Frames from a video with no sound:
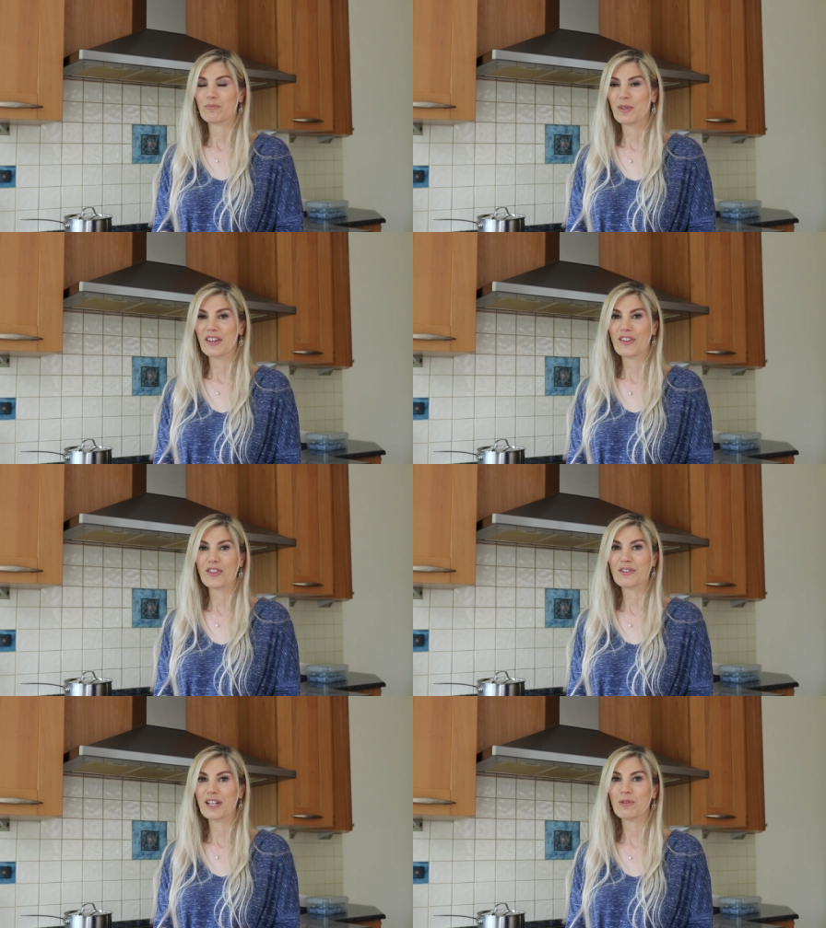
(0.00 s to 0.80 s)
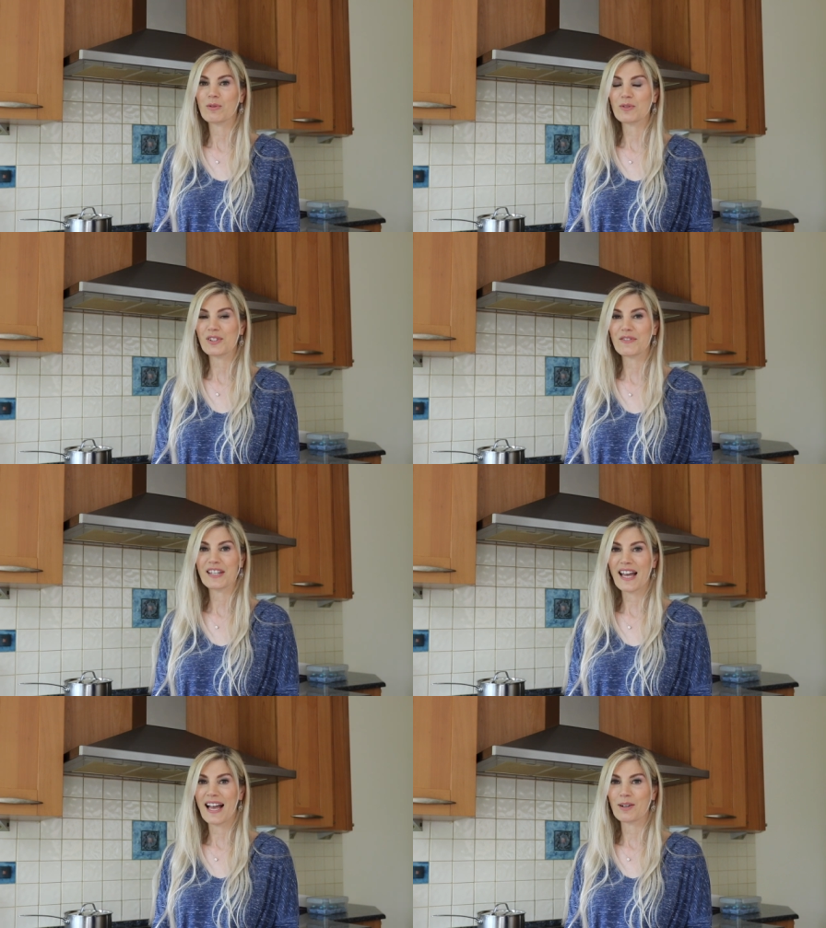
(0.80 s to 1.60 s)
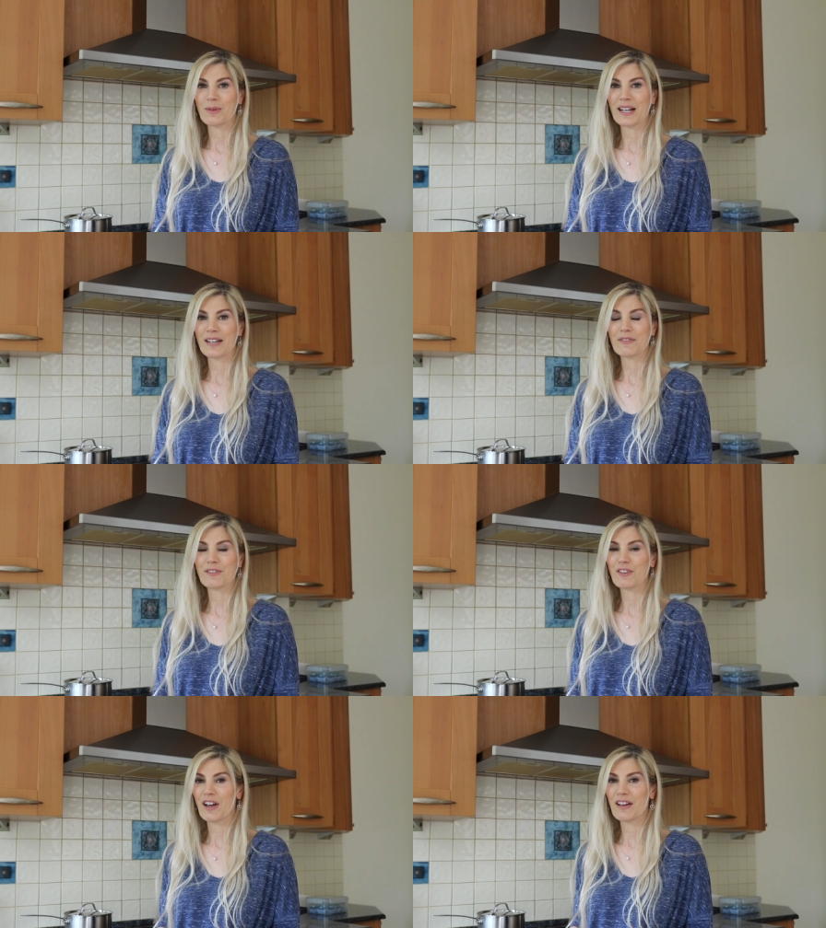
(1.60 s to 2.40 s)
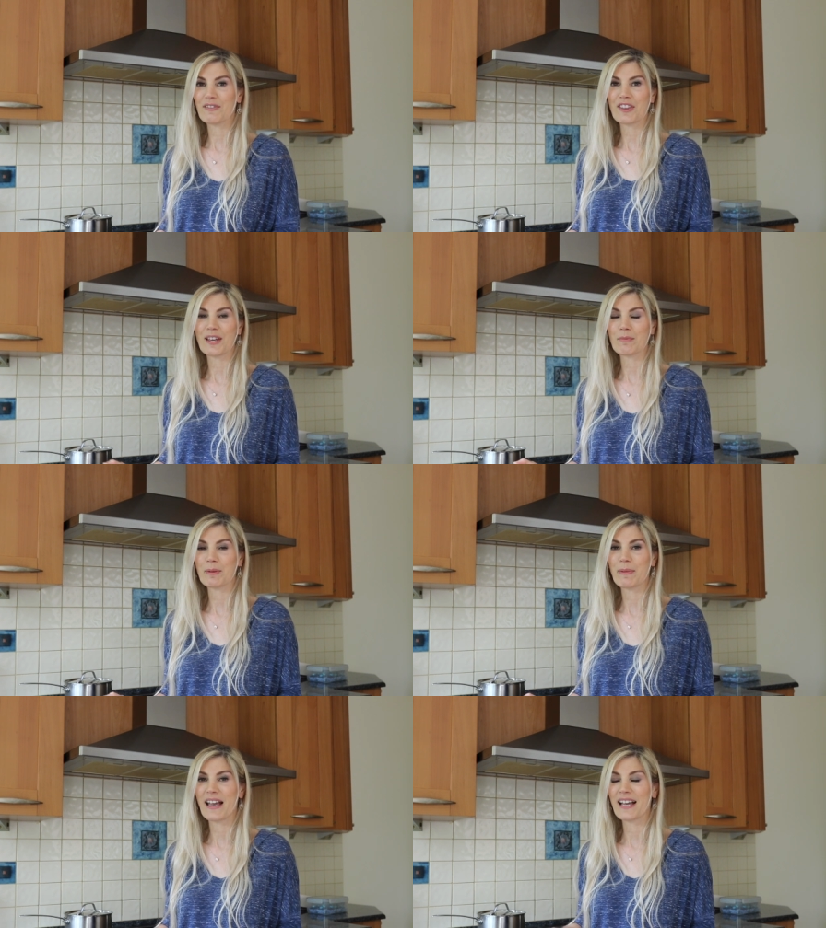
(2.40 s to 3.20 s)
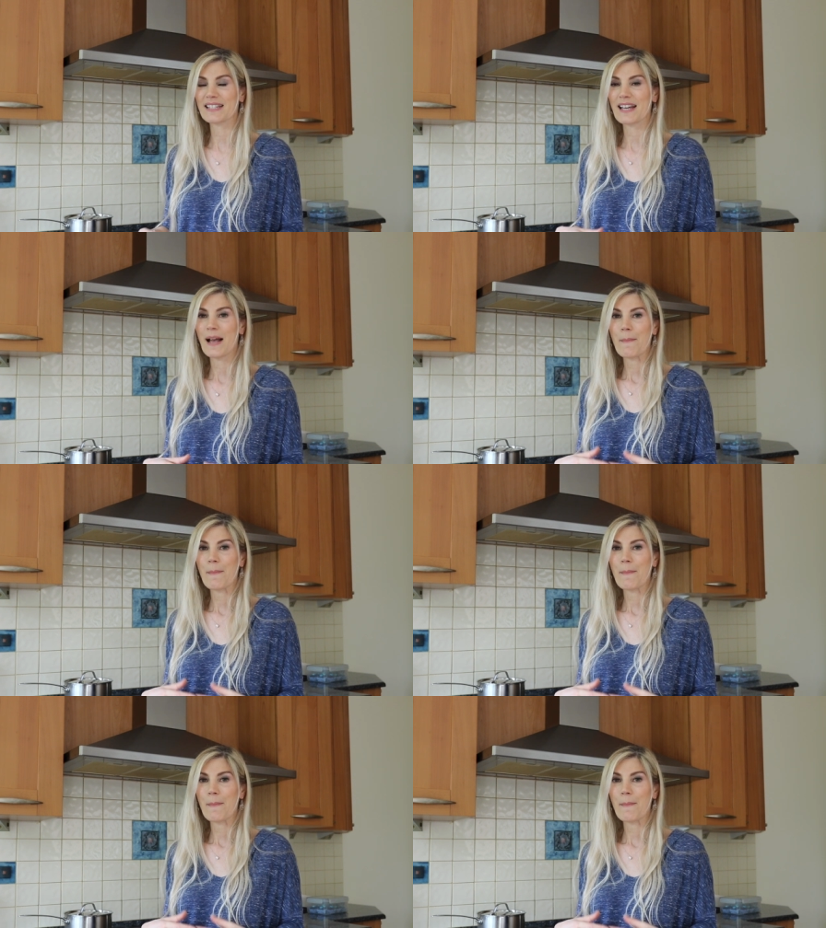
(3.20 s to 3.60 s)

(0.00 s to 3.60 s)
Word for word: within three quarters of an hour if you've got everything prepared.